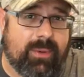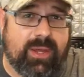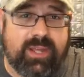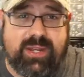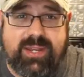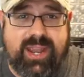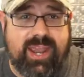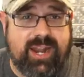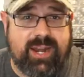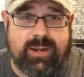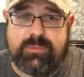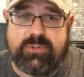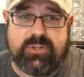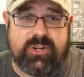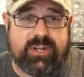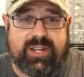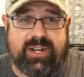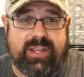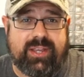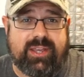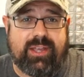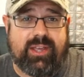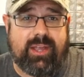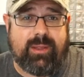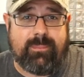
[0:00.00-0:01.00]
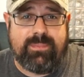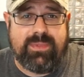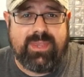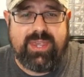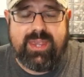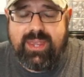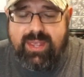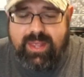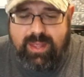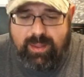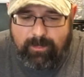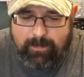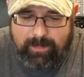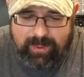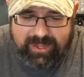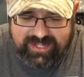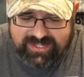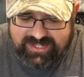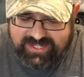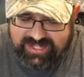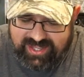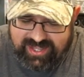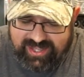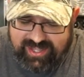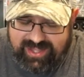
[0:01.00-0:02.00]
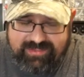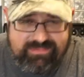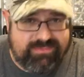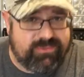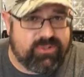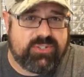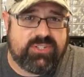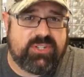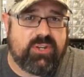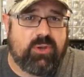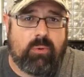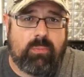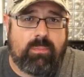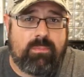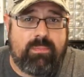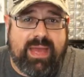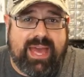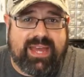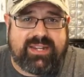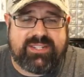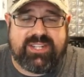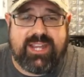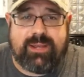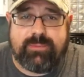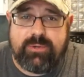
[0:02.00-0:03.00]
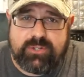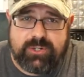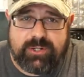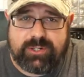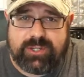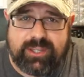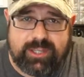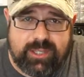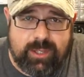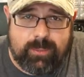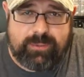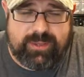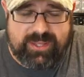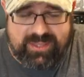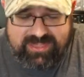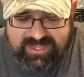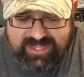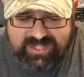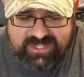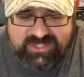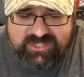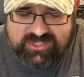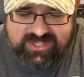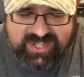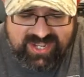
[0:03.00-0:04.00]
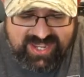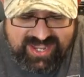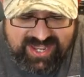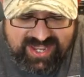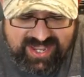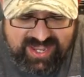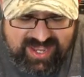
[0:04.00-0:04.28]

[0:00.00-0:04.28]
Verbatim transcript: a Monday and I'm drinking a cup, but uh, there's no bad time to drink a cup like this.